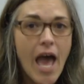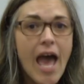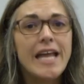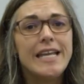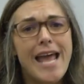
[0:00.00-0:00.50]

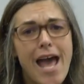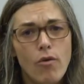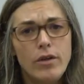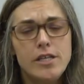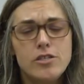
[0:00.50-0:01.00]
And
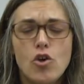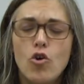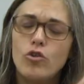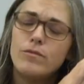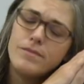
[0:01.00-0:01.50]
now he's
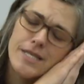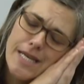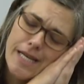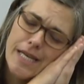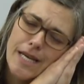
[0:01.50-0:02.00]
home,
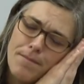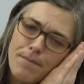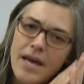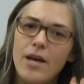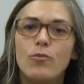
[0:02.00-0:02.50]
sick in
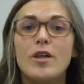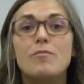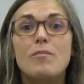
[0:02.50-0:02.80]
bed with